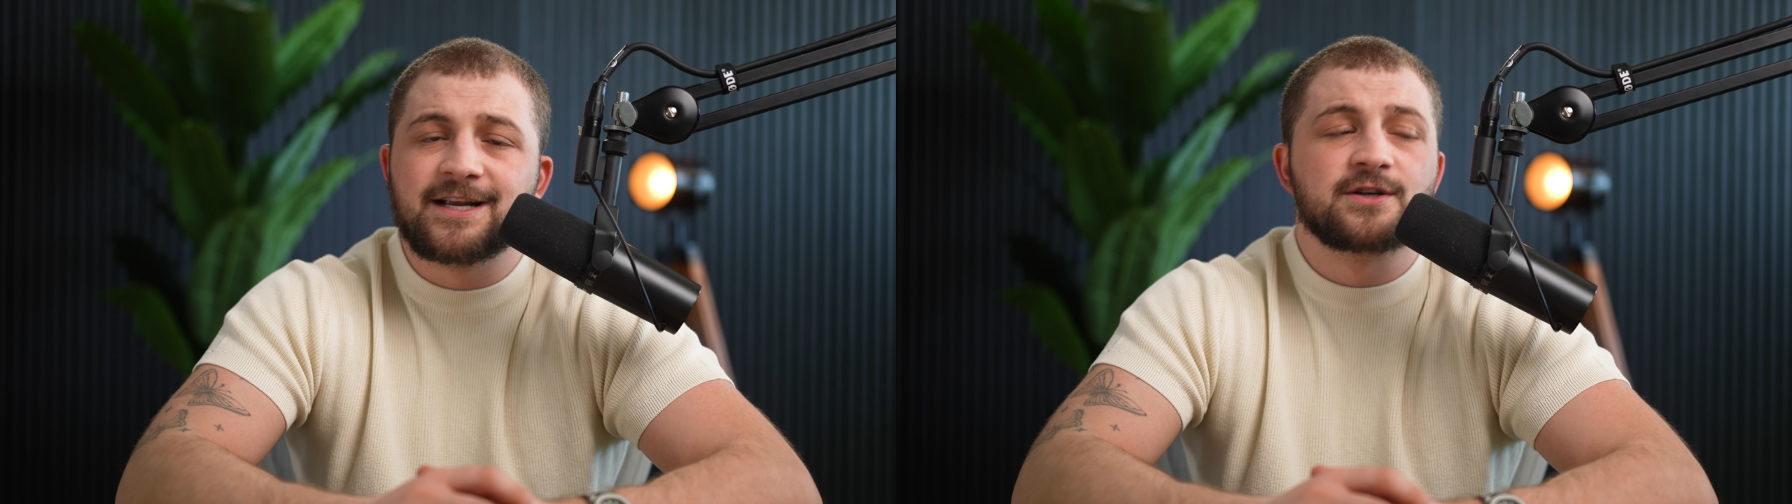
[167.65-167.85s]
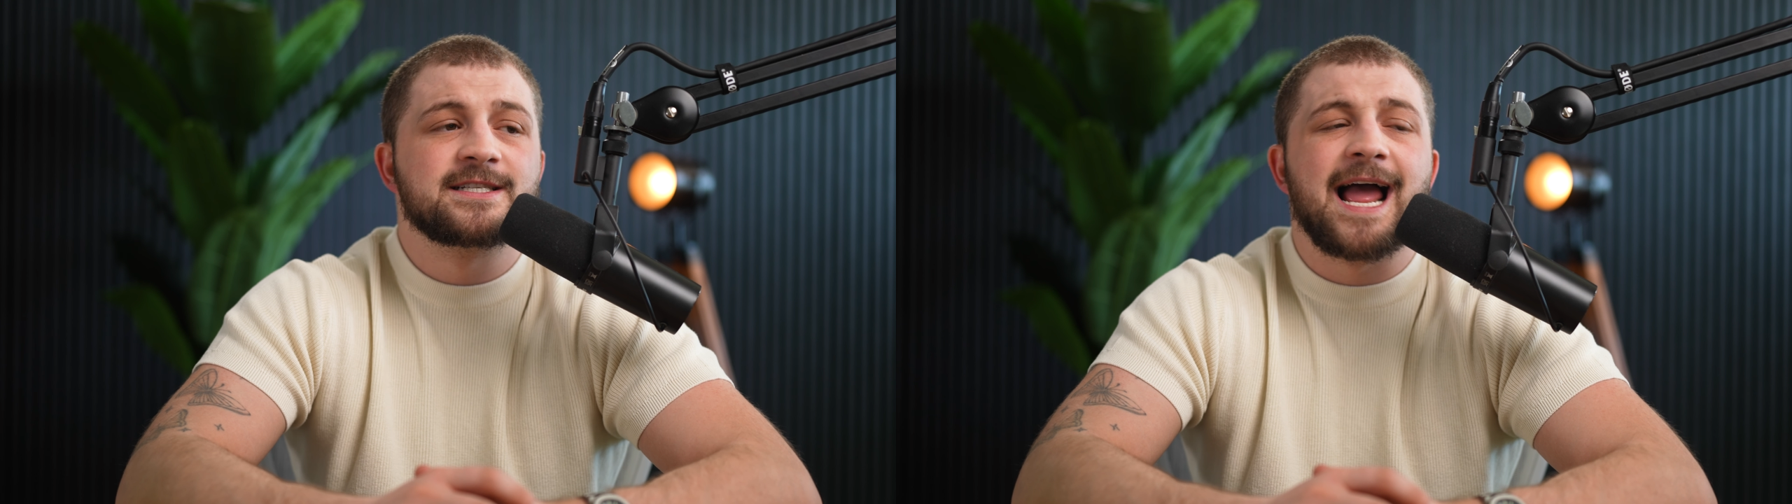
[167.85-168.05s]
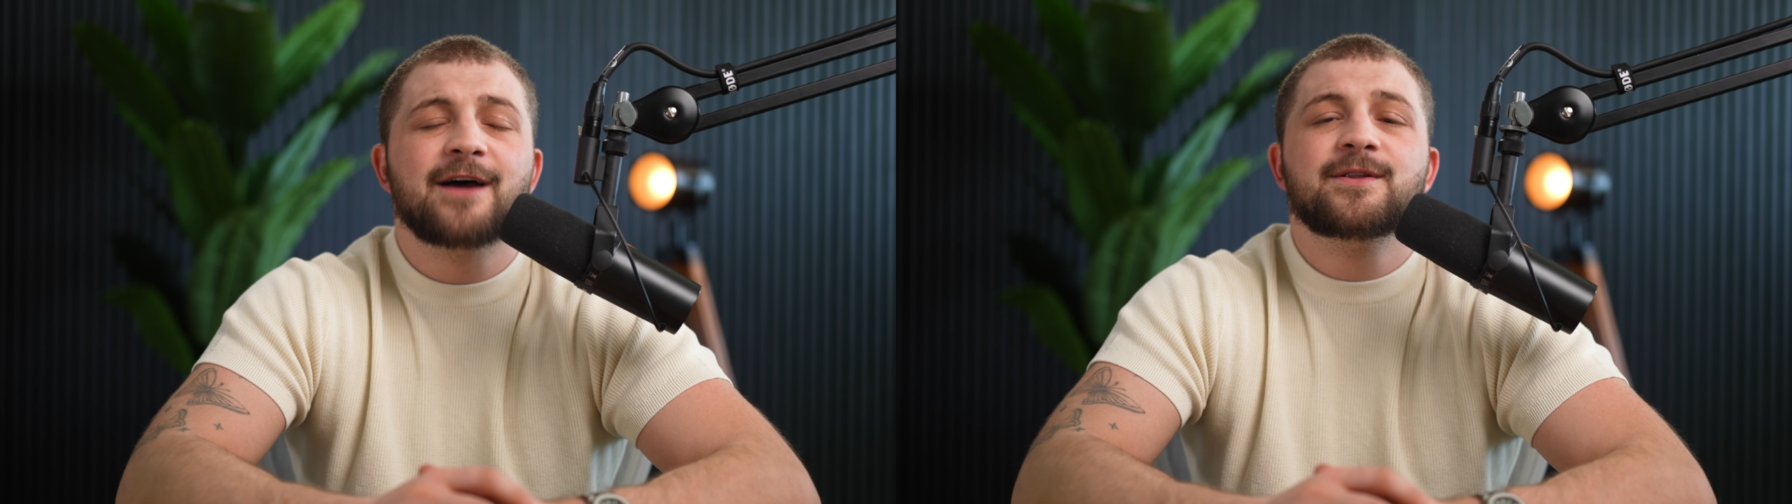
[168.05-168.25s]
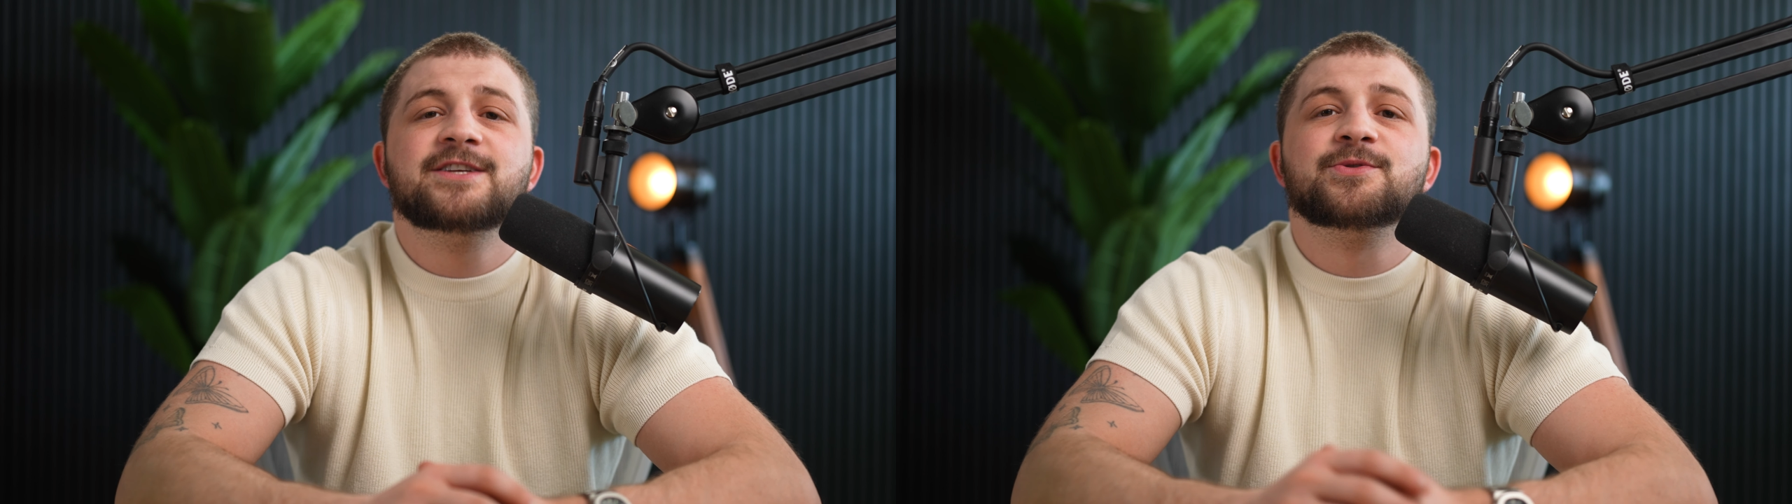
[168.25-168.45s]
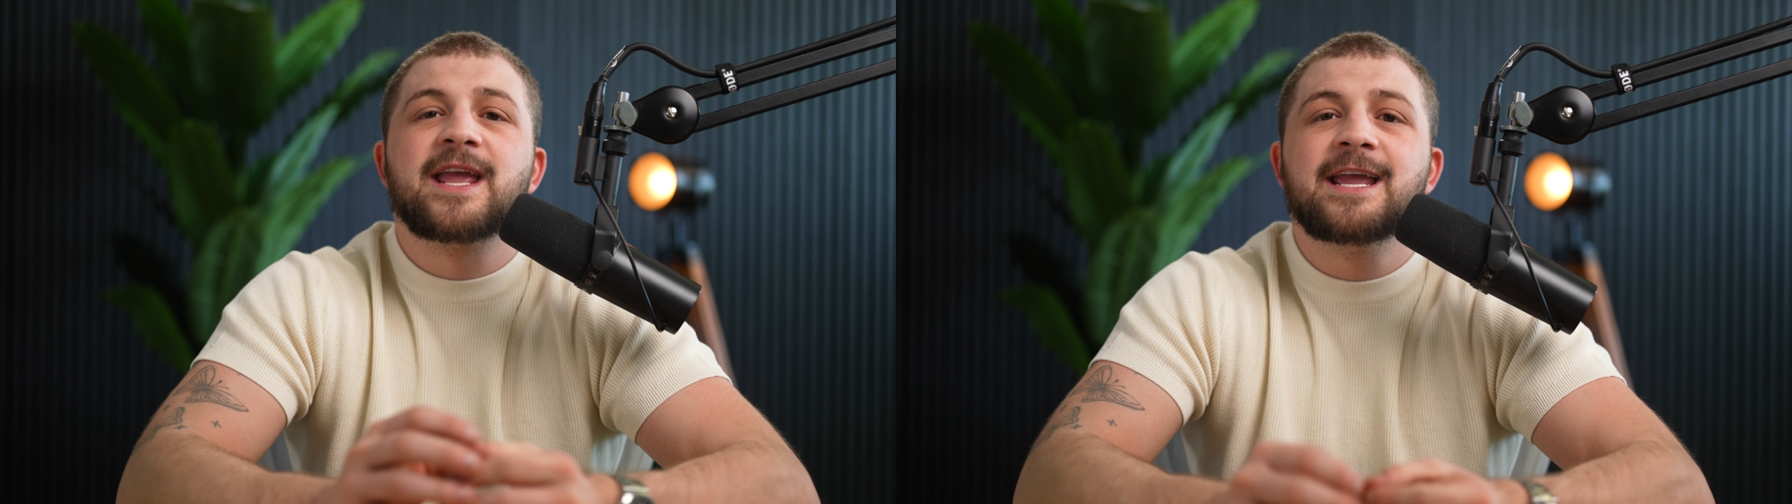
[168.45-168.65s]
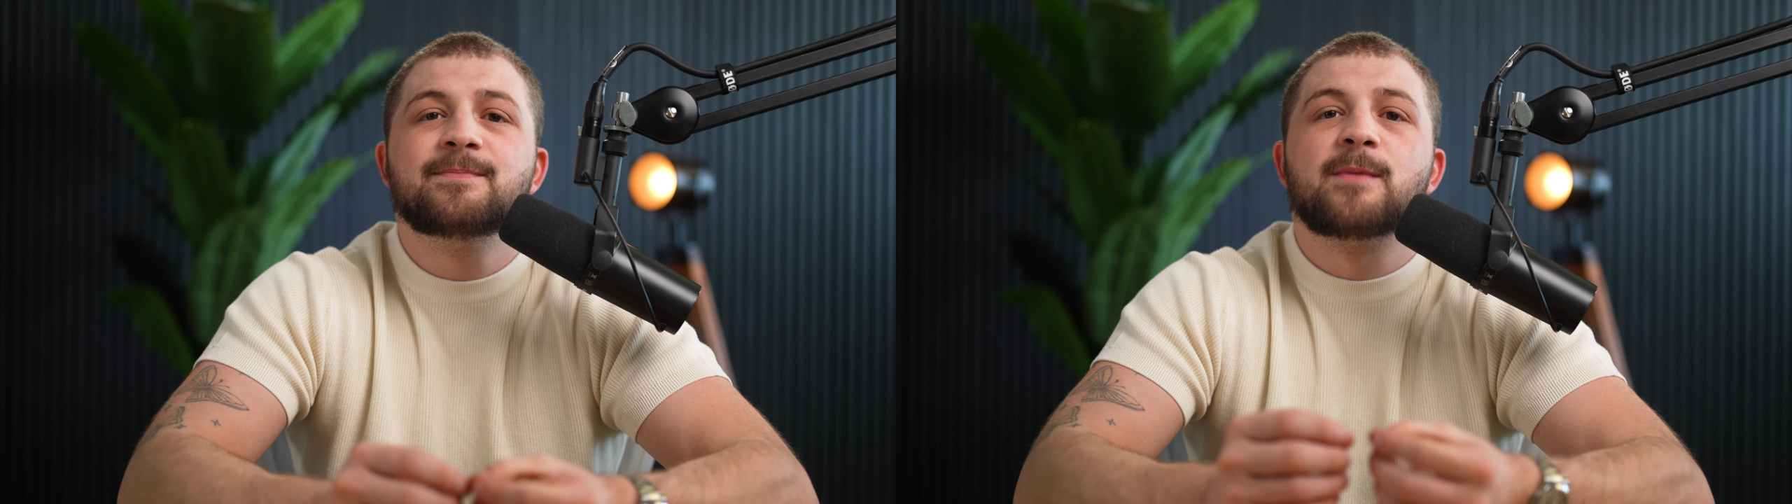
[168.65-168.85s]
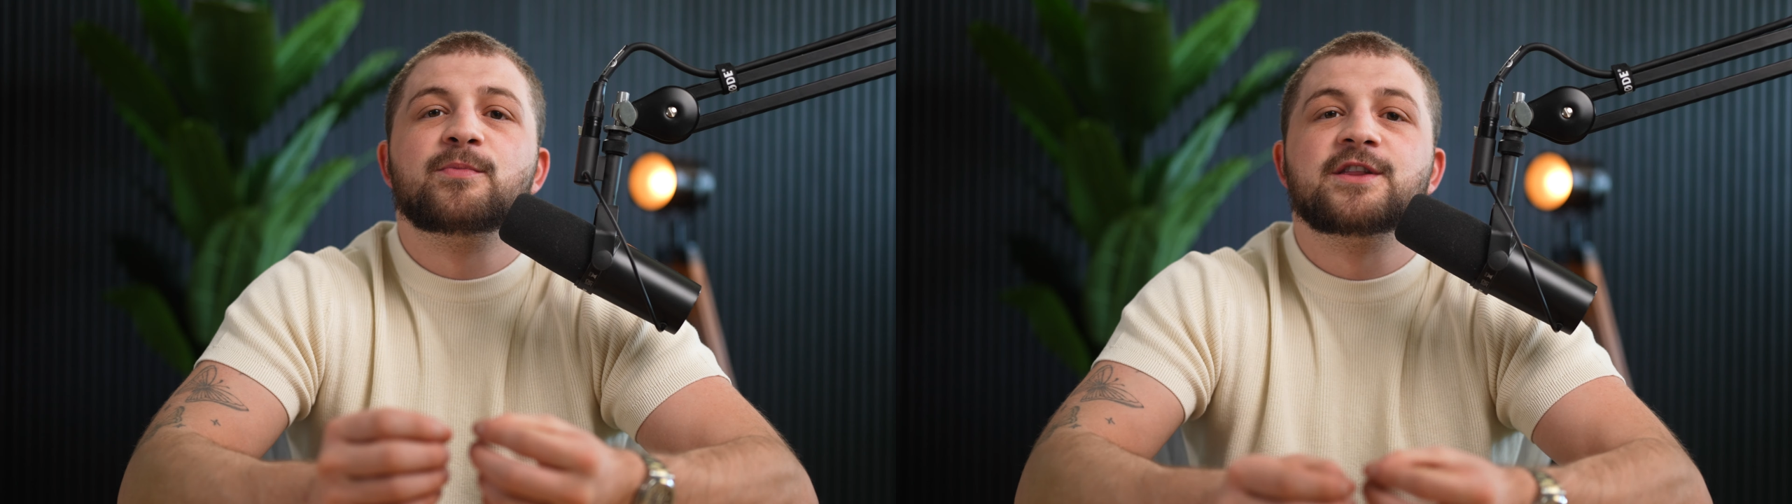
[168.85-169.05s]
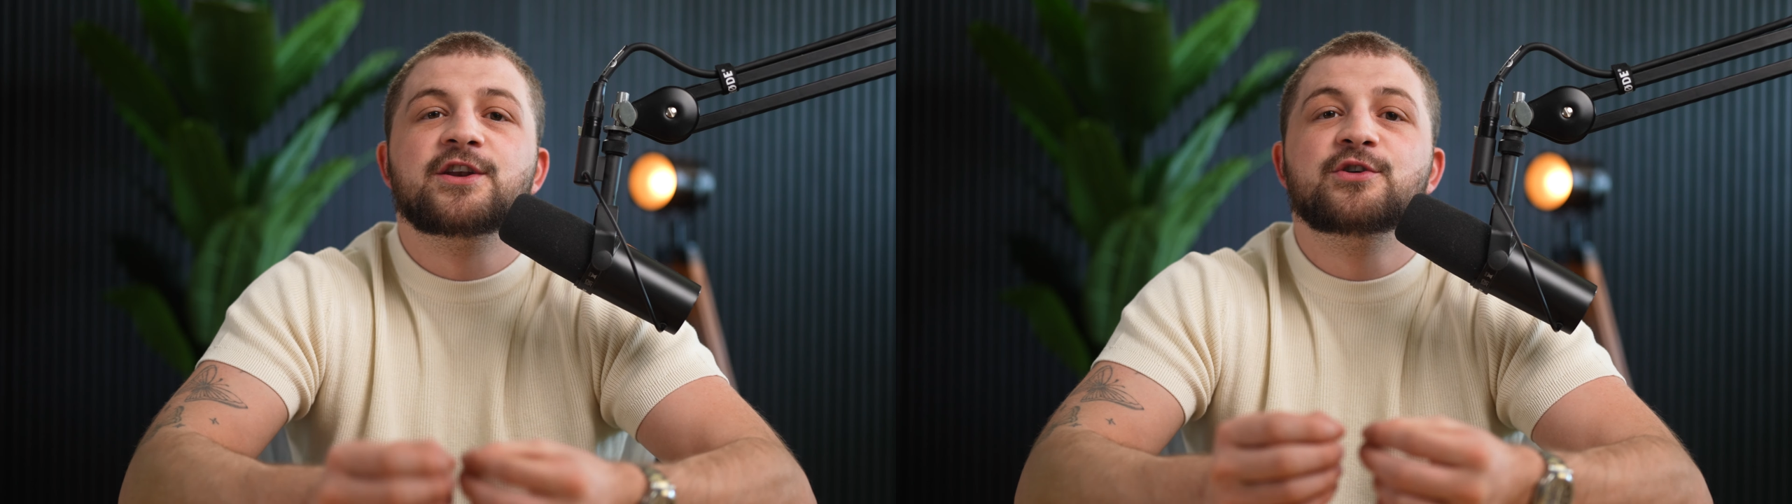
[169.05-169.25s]
Your style needs to keep up
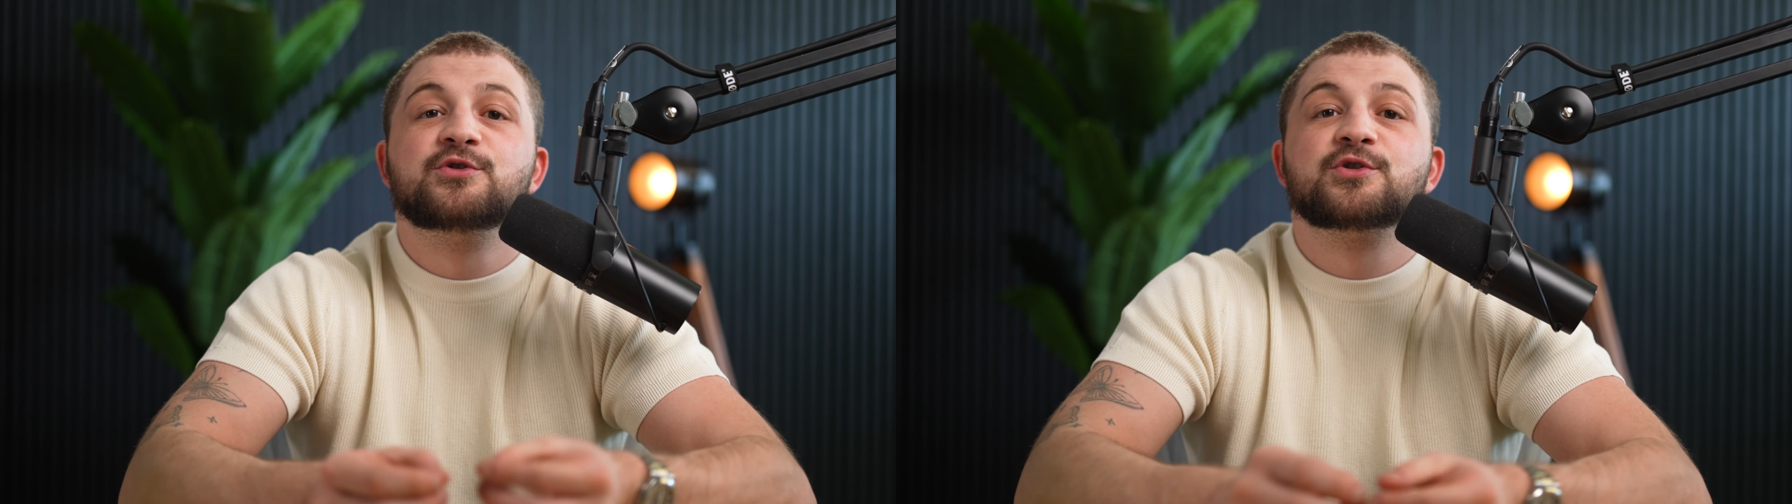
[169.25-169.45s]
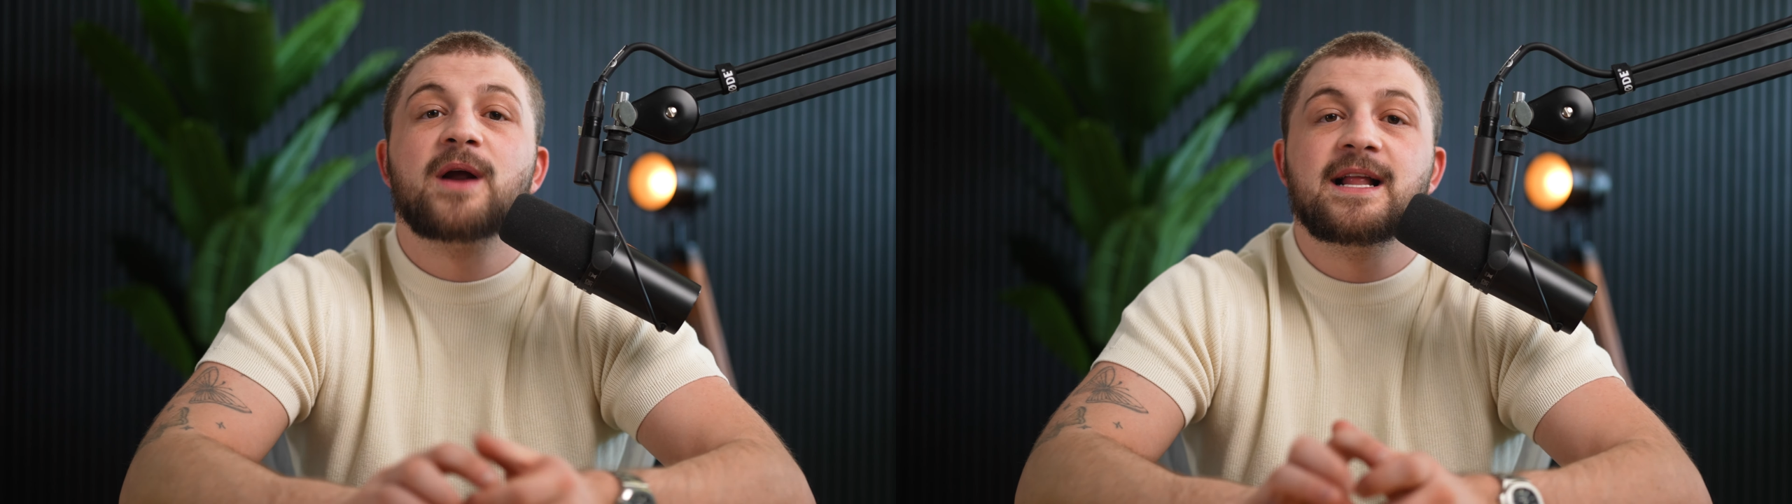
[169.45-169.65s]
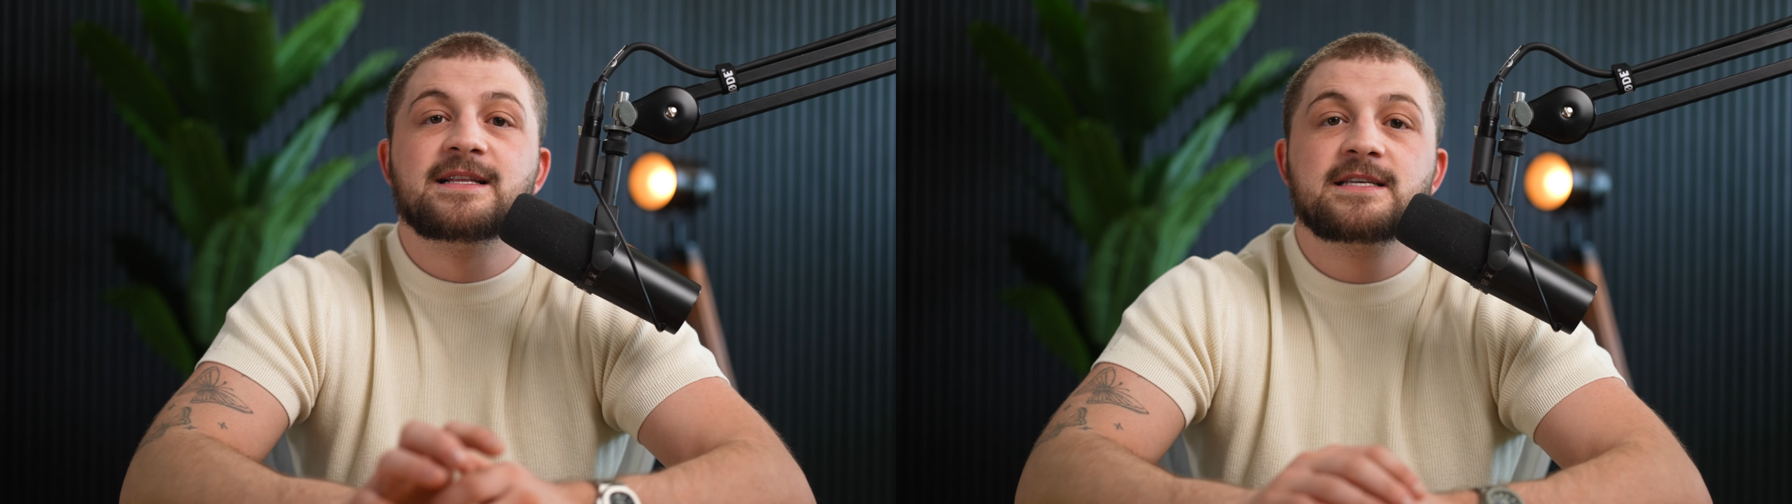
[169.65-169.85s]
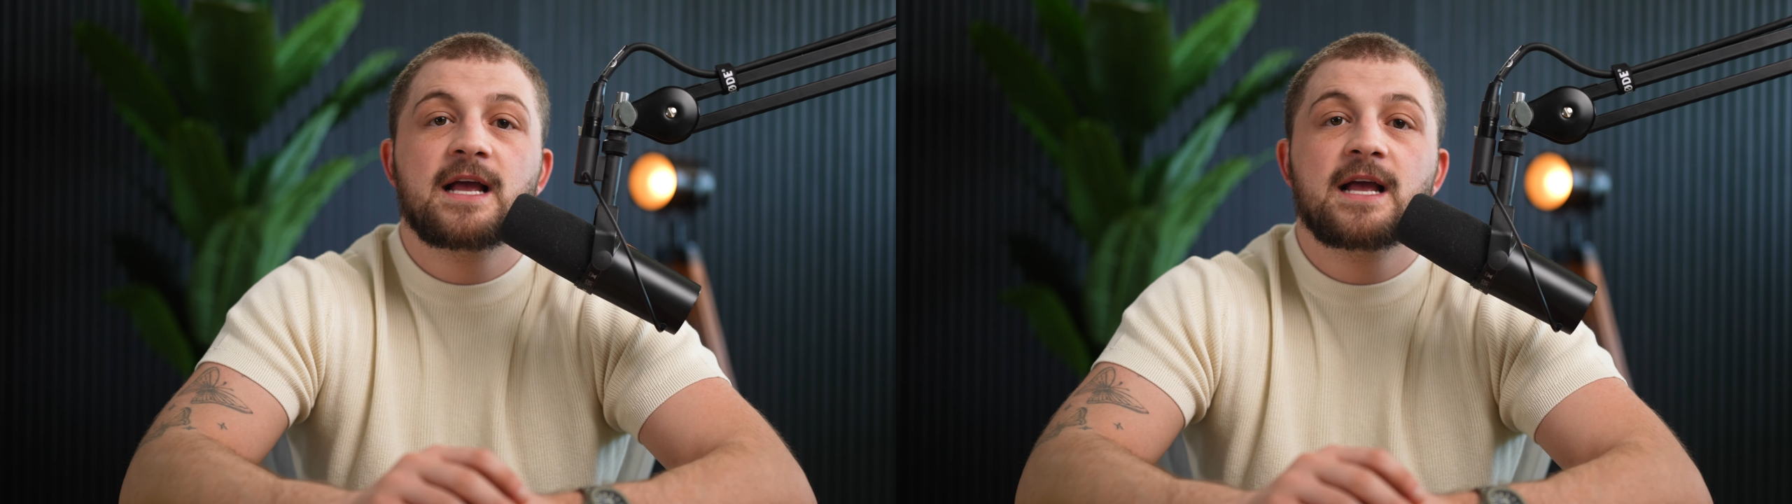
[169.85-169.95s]
with the new trends.